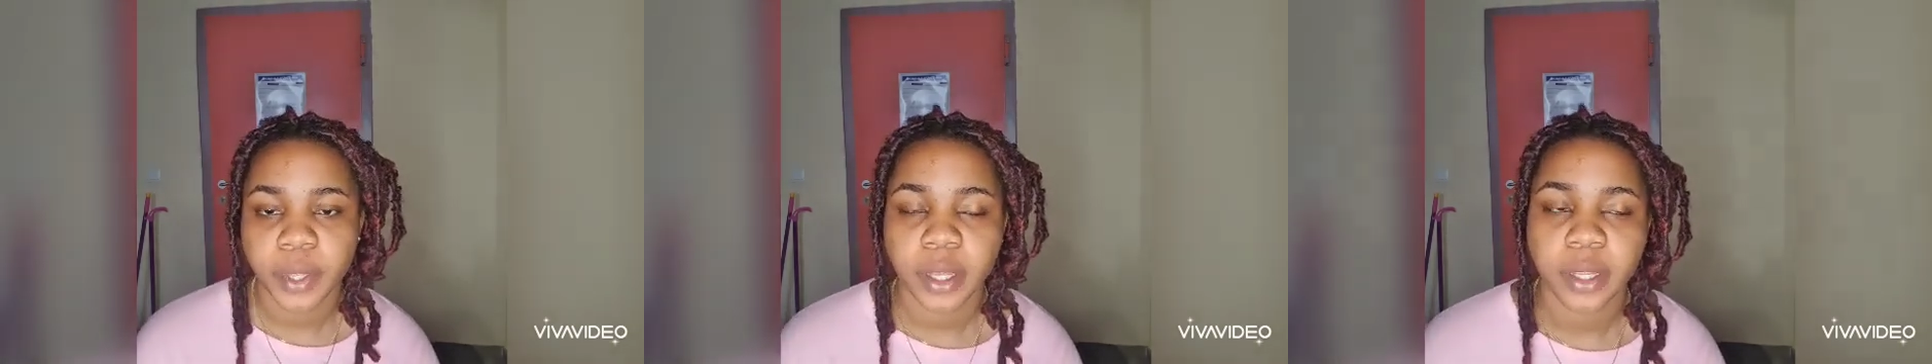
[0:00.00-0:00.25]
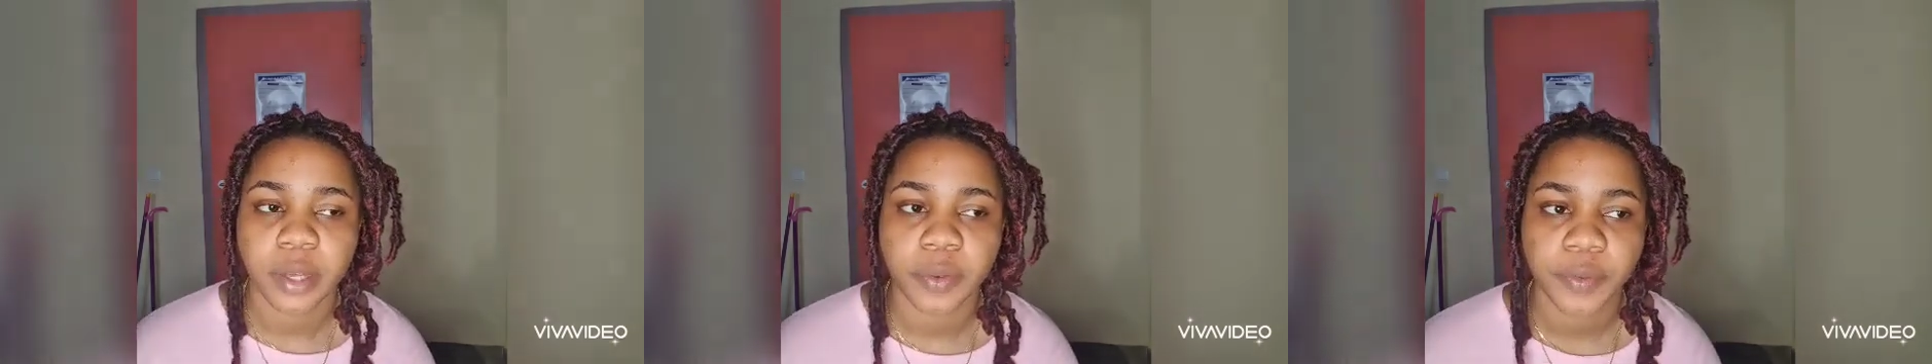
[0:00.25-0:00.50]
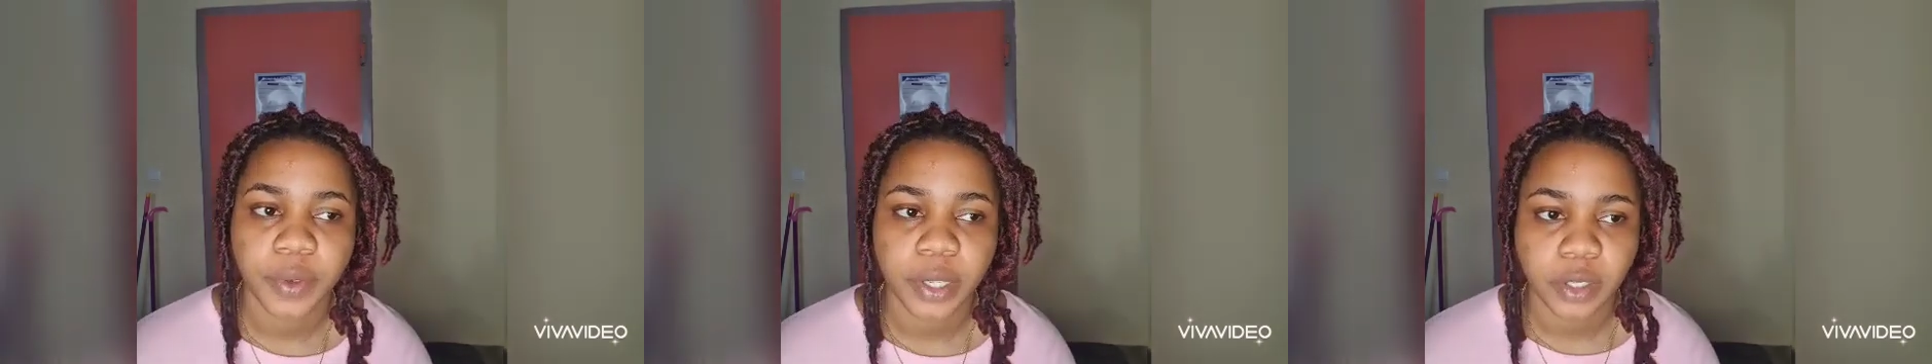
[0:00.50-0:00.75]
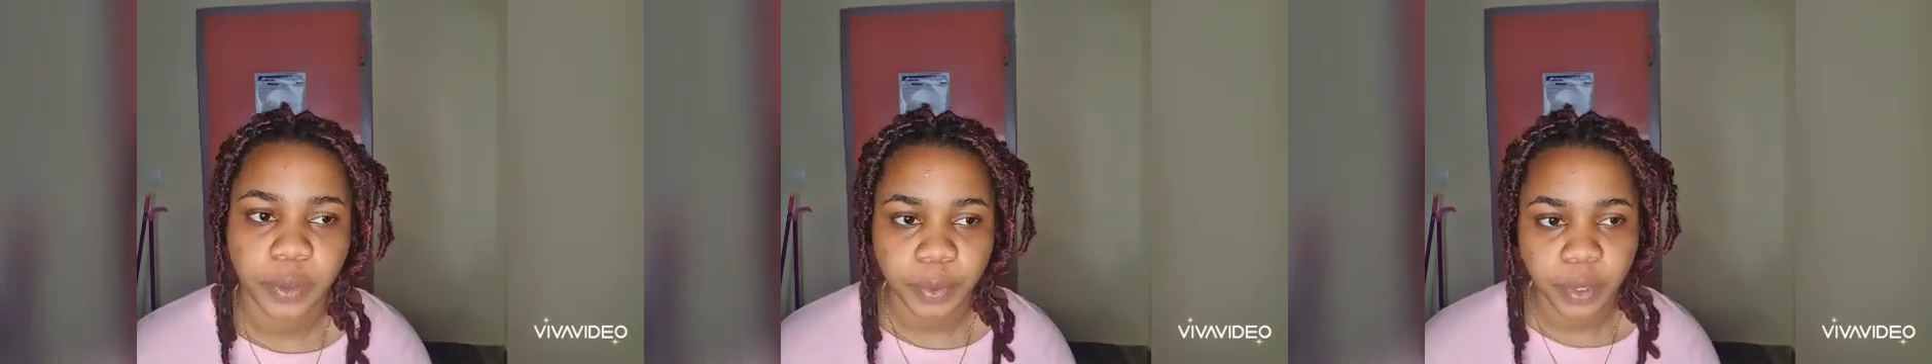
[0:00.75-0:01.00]
and our
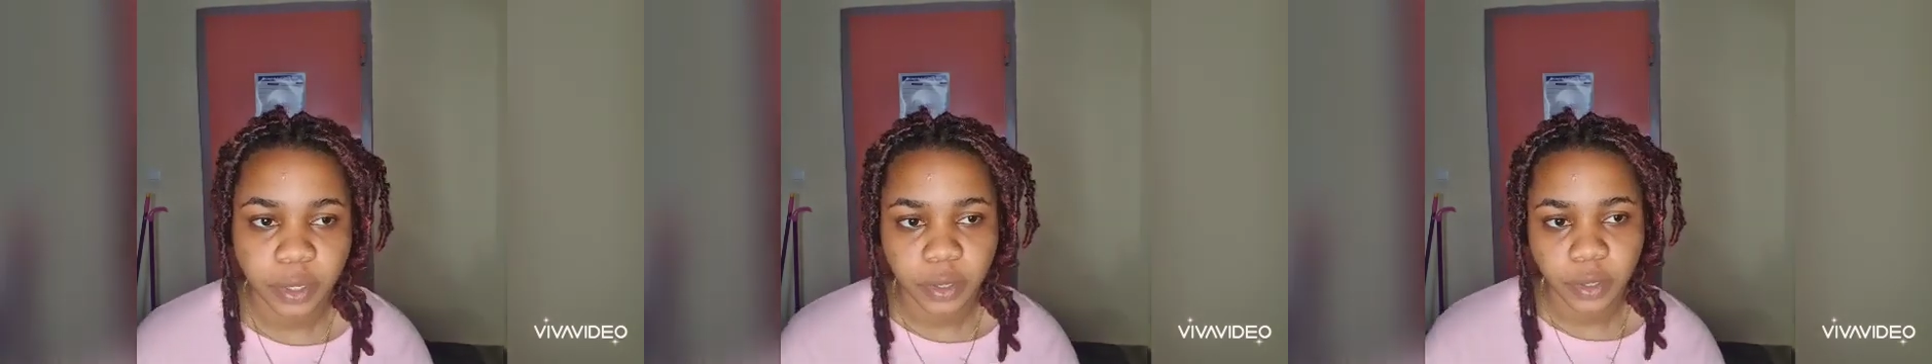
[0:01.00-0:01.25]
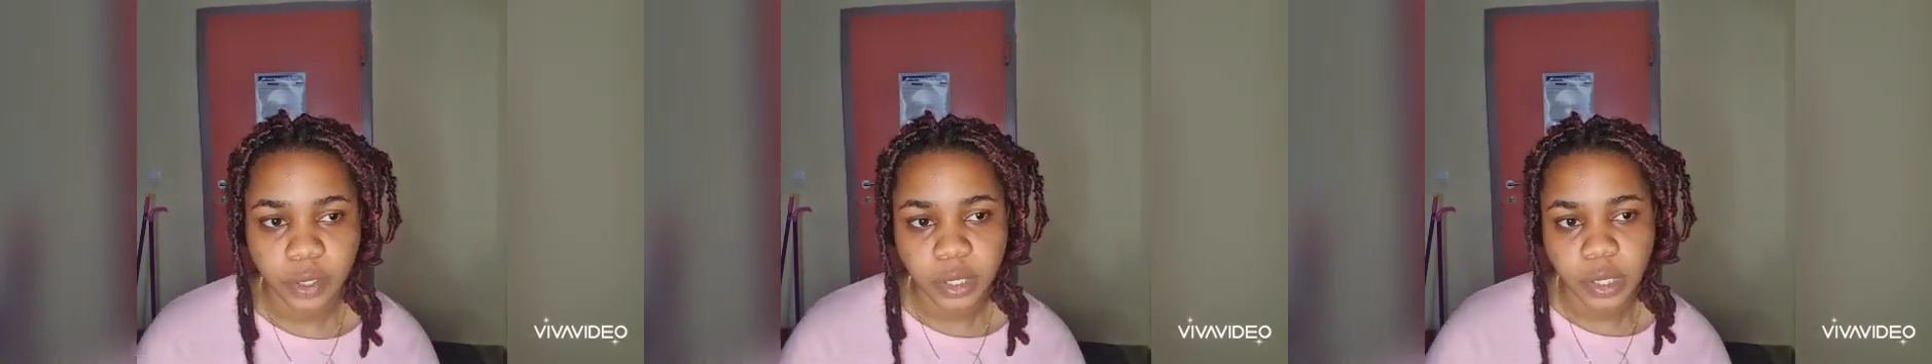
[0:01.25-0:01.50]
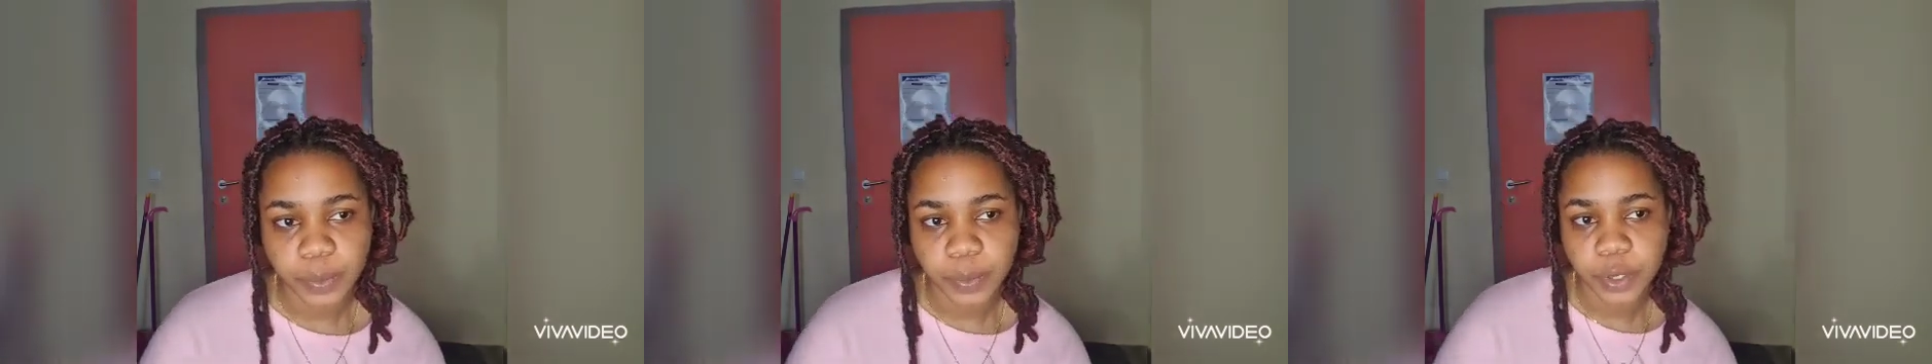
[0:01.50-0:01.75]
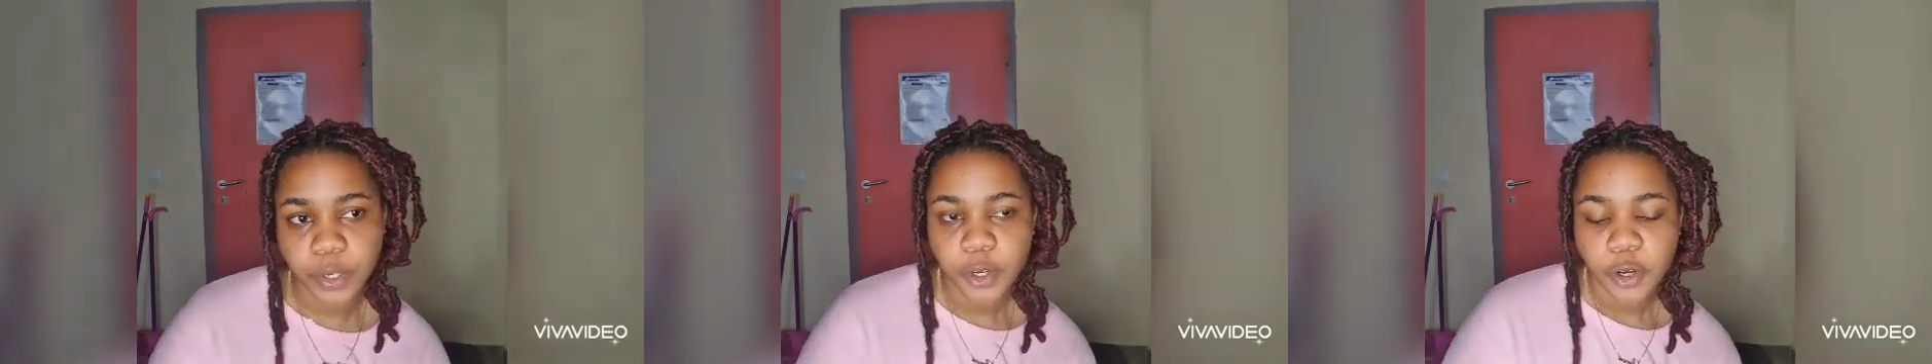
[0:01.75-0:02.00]
first topic is going to
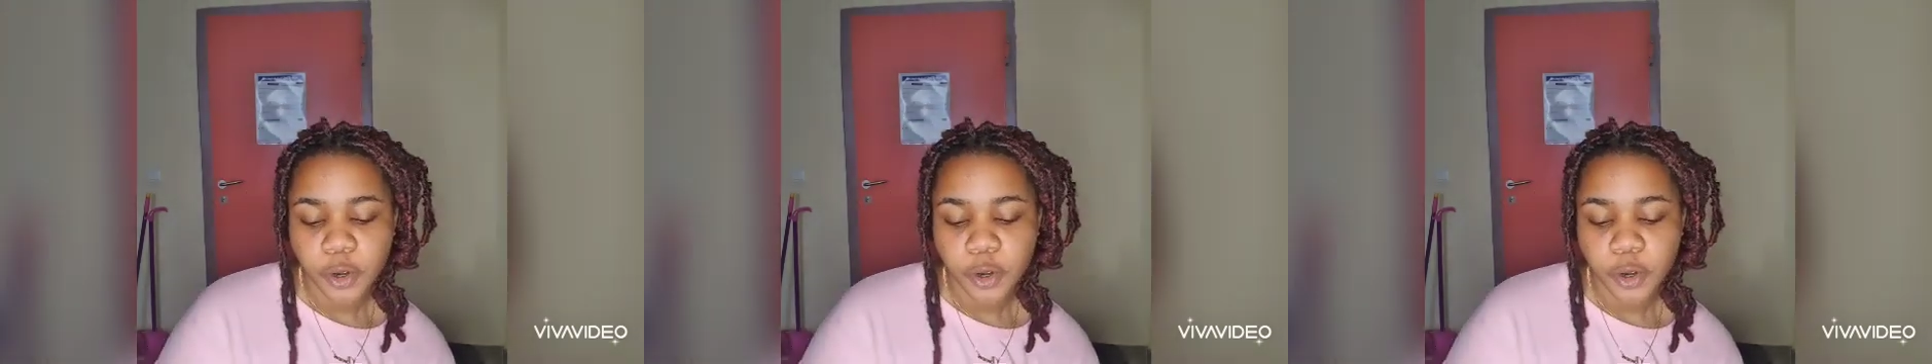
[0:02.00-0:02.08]
be